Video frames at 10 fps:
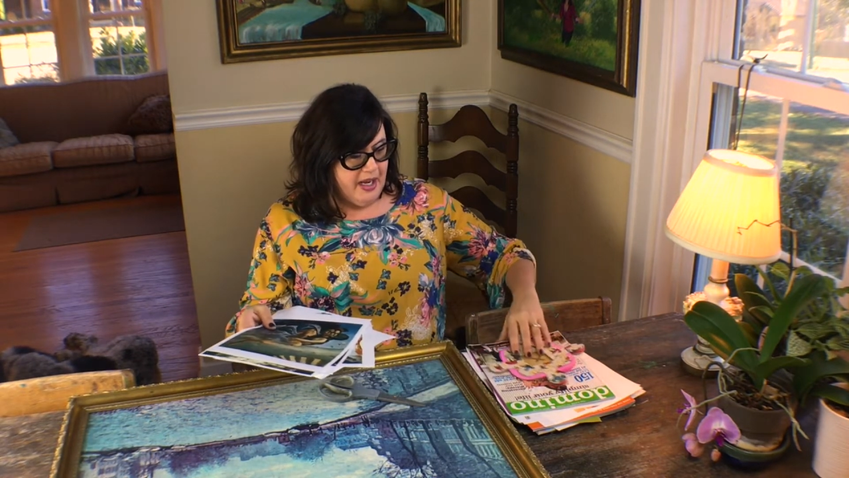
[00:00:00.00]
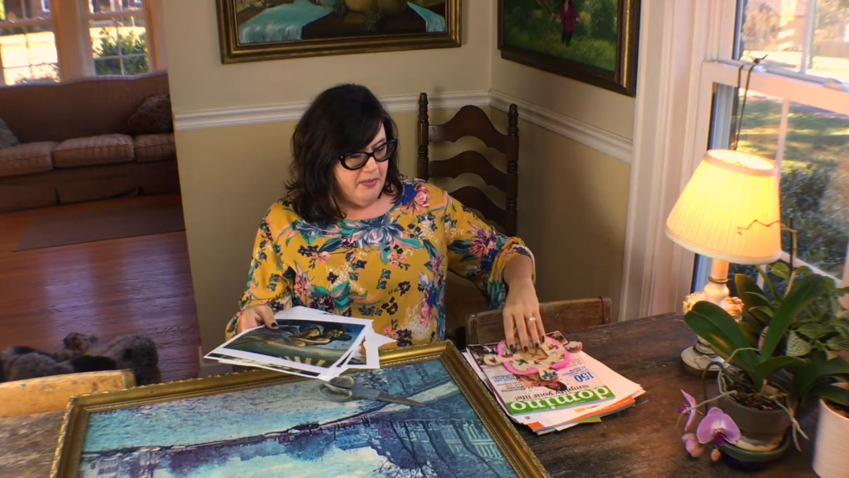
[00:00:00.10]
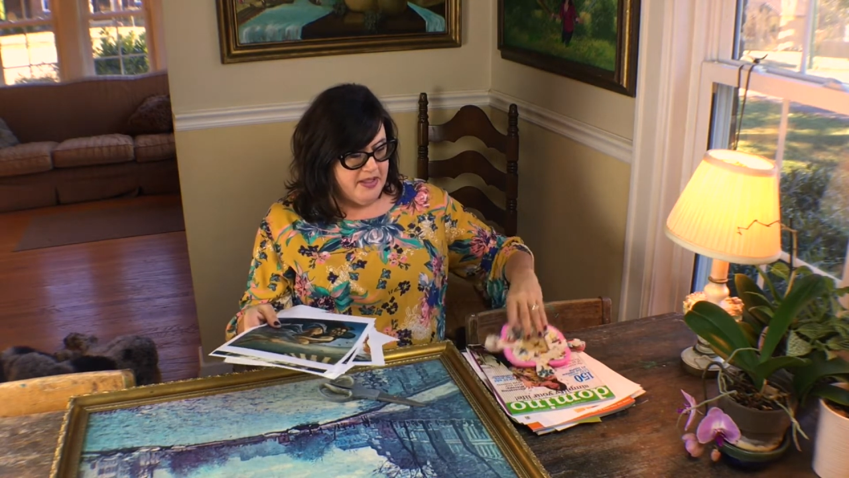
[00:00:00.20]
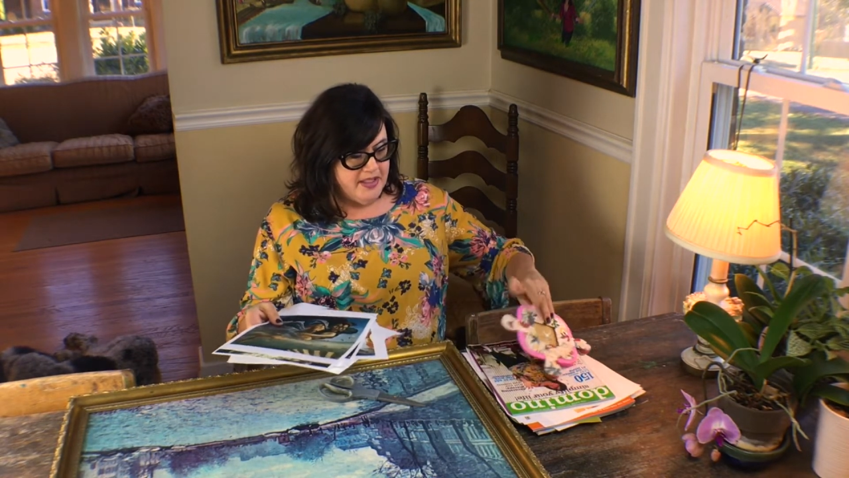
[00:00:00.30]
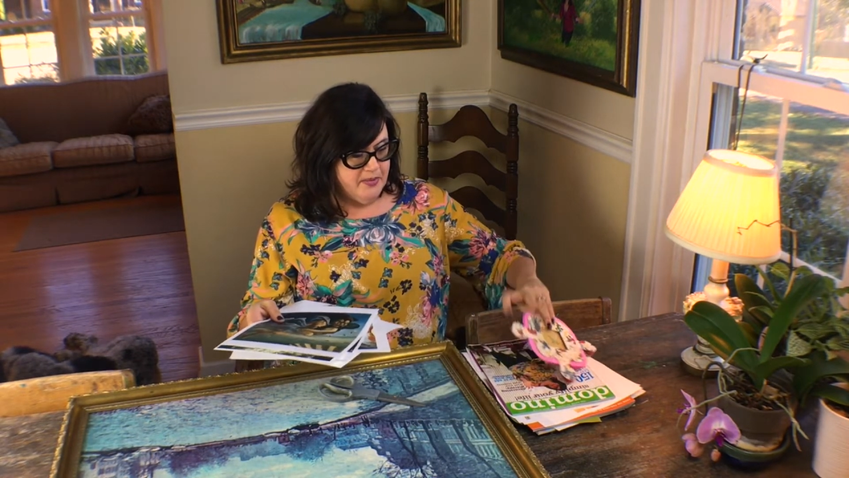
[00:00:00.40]

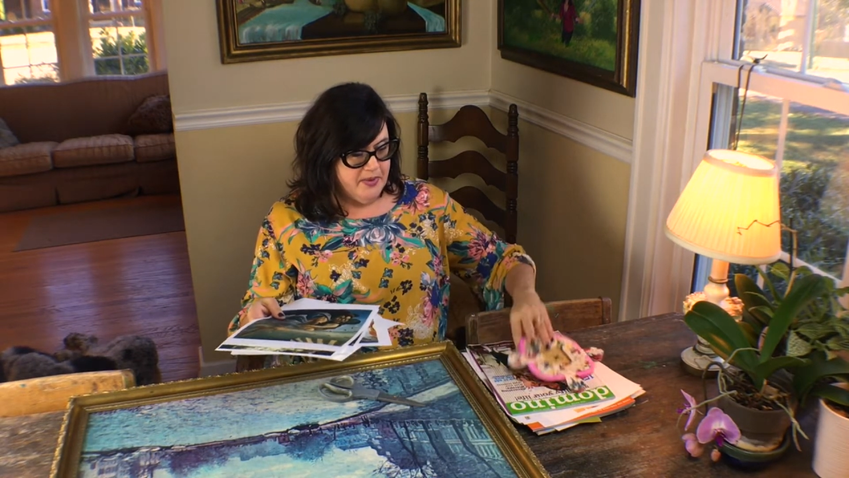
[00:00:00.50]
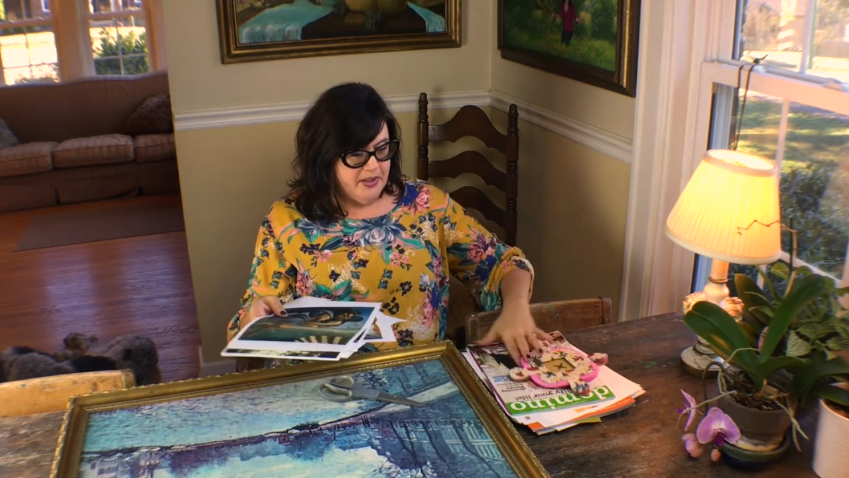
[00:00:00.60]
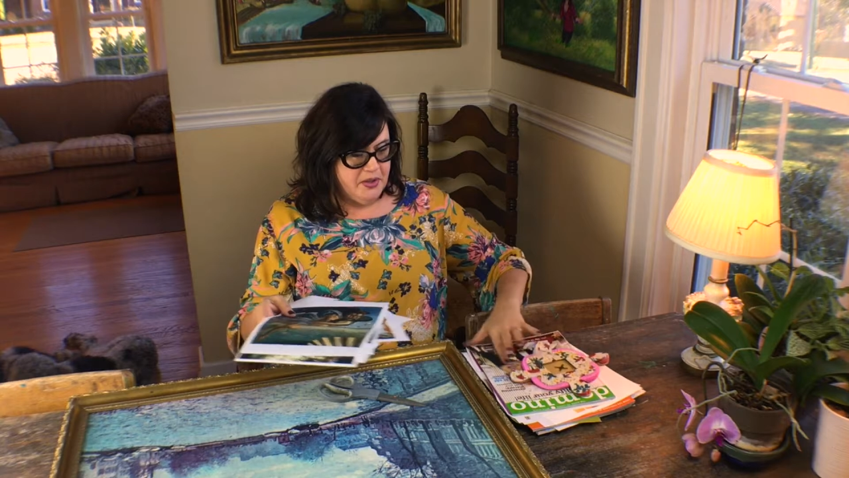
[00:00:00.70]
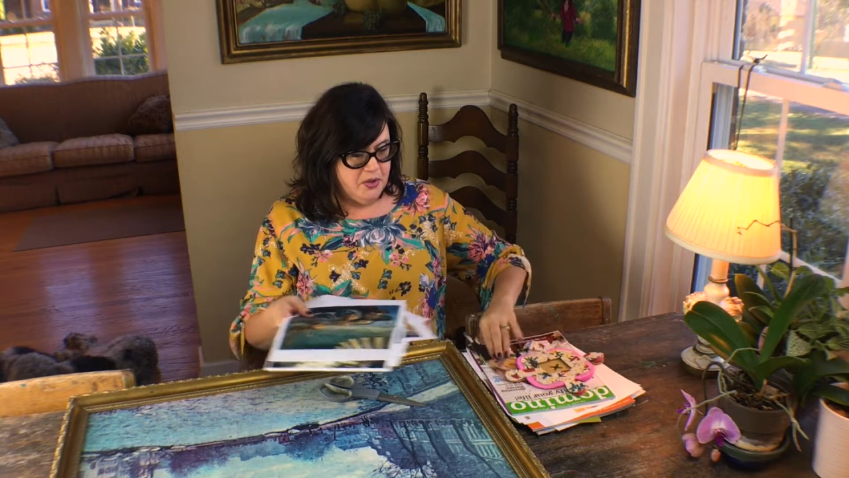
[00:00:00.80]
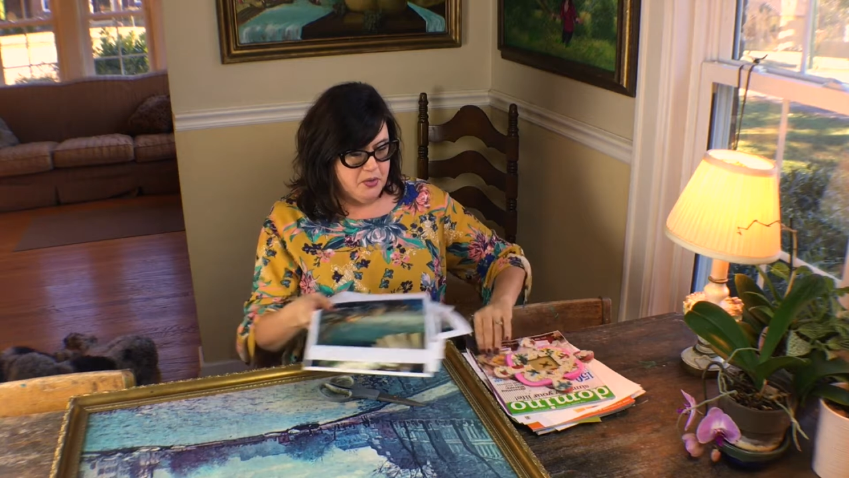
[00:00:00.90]
I wasn't
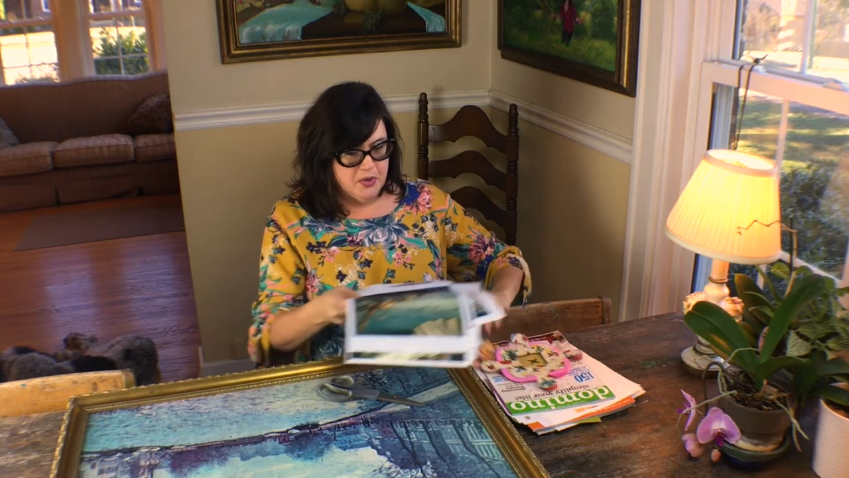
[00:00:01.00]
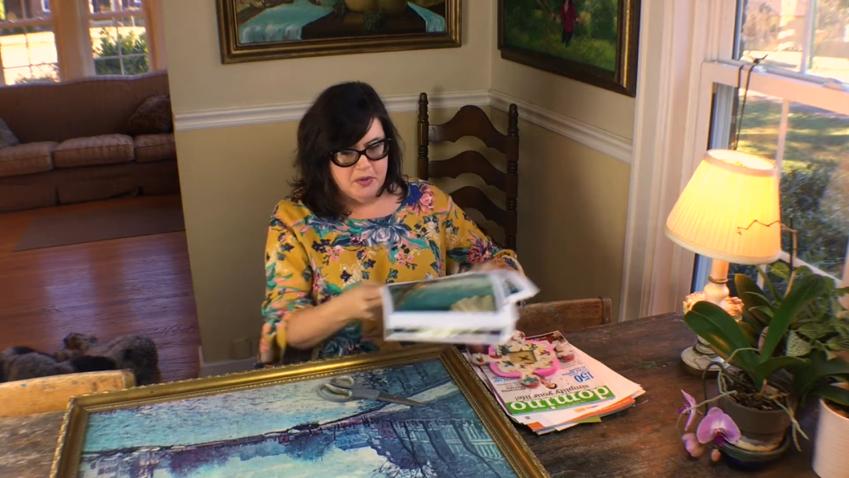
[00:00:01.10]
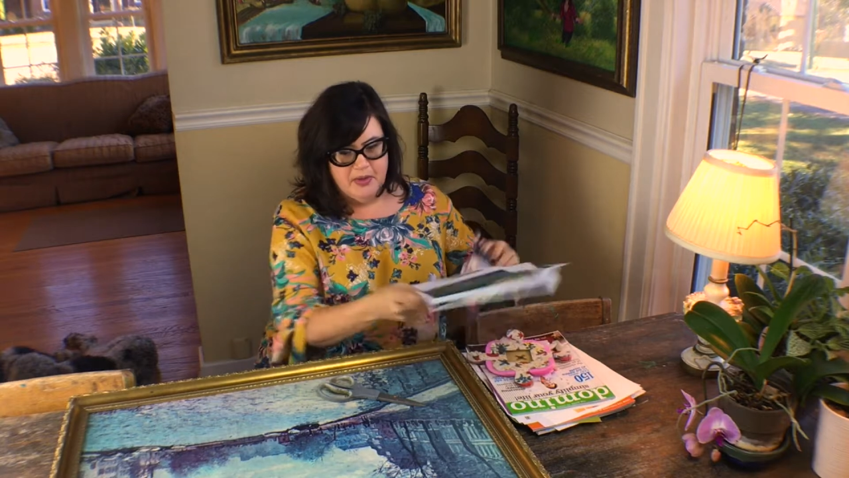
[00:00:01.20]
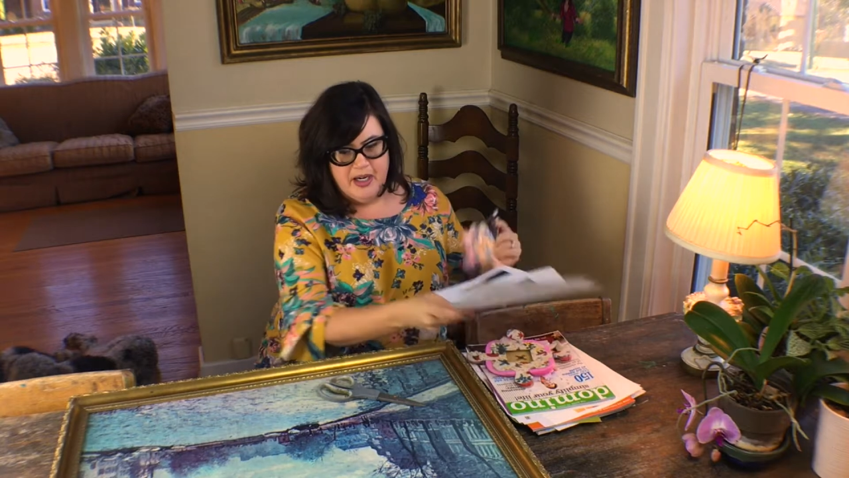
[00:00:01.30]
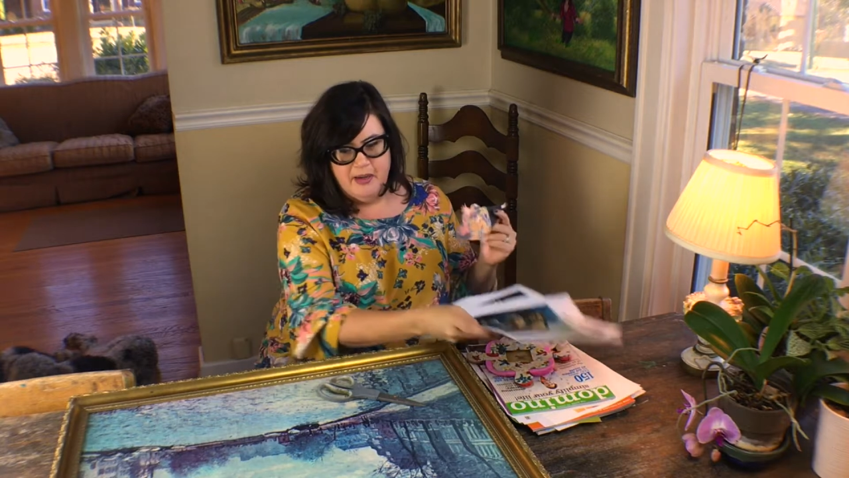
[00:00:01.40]
really
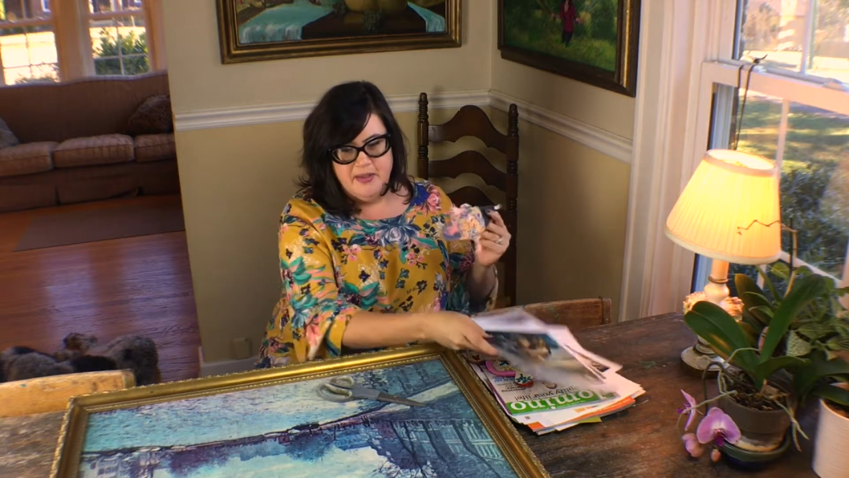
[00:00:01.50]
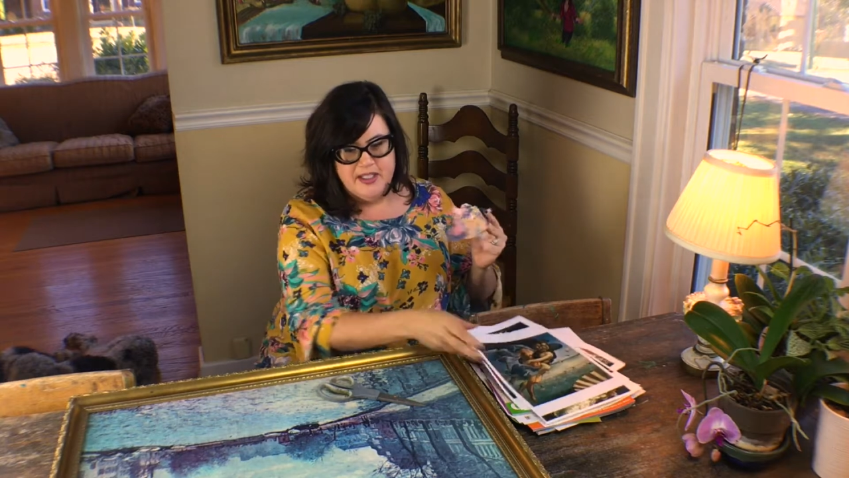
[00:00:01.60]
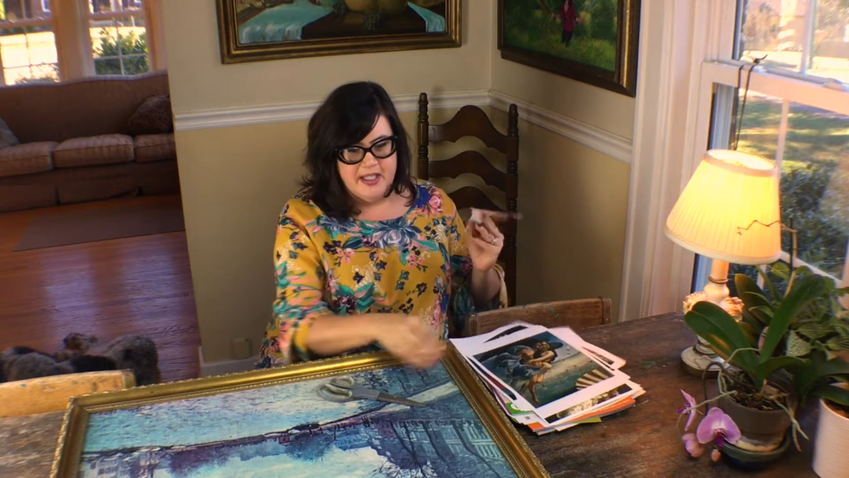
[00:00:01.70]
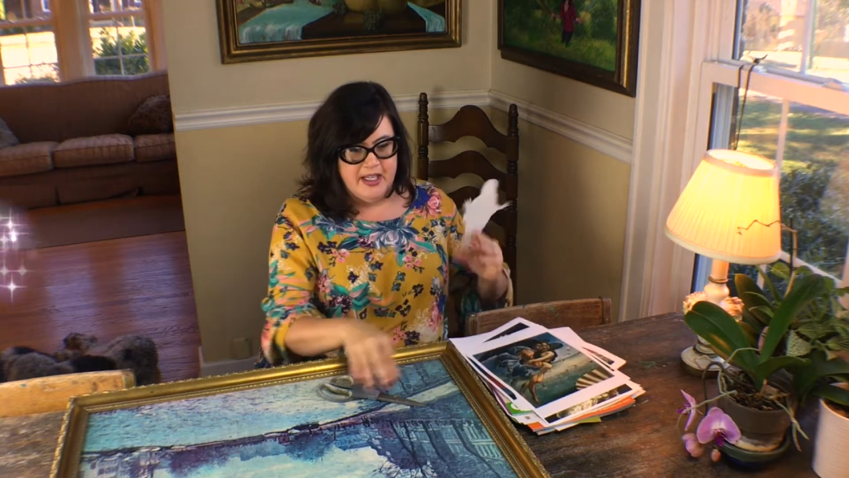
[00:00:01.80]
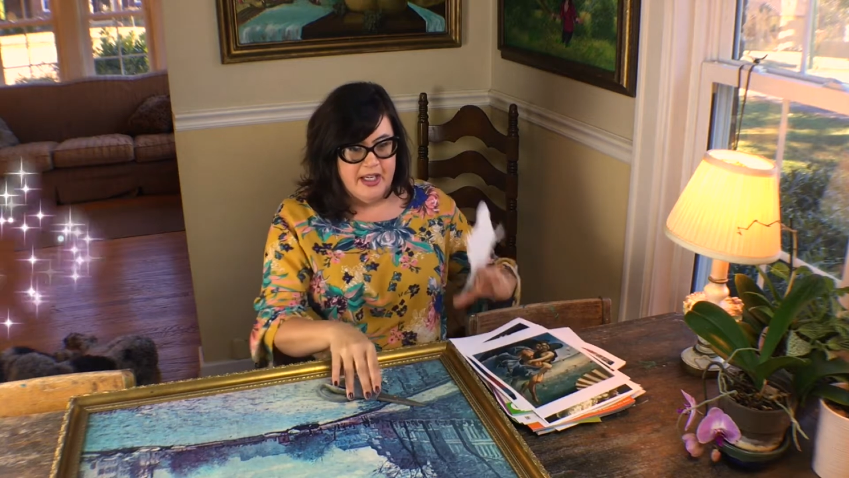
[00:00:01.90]
sure where I
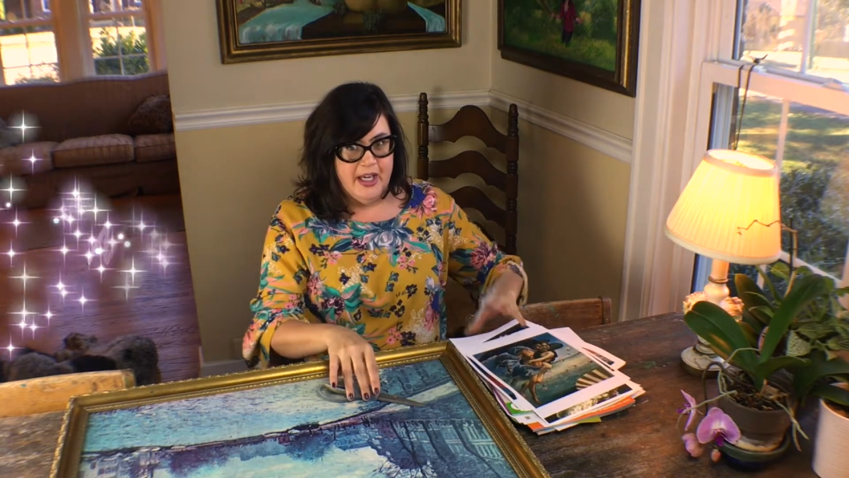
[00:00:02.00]
was going to